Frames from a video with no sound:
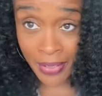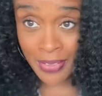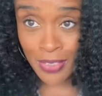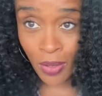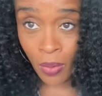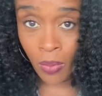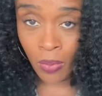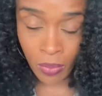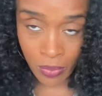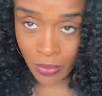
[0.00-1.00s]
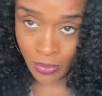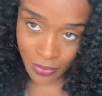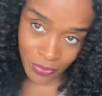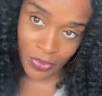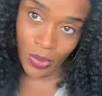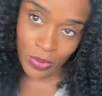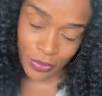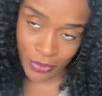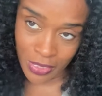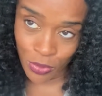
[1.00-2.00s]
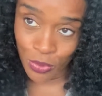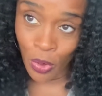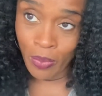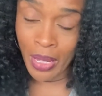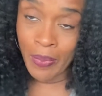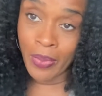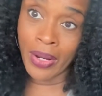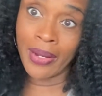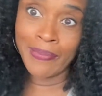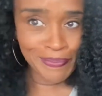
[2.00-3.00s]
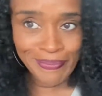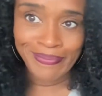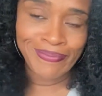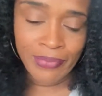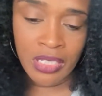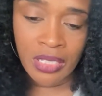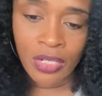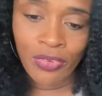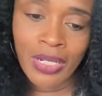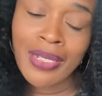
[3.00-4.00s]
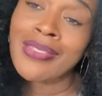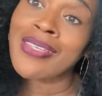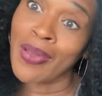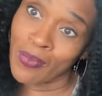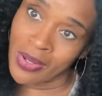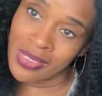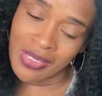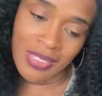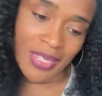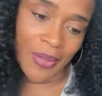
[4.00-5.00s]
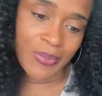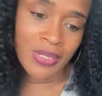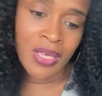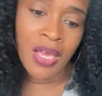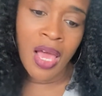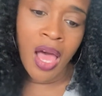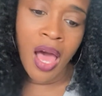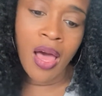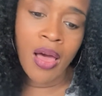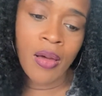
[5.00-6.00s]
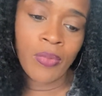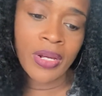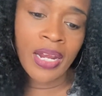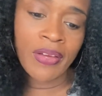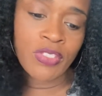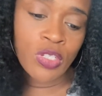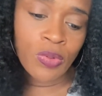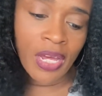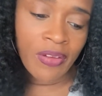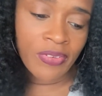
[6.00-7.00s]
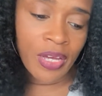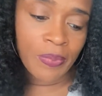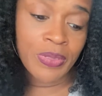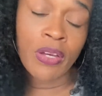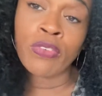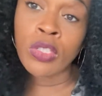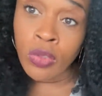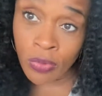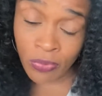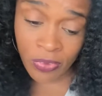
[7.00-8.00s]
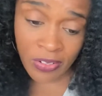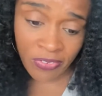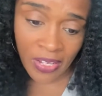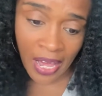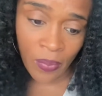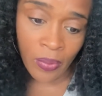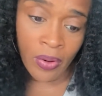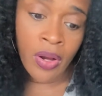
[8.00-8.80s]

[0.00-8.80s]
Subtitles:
So for those of us who don't make bread, what's the ingredients and what's the steps? We're gonna have 2.5 cups of gluten-free flour,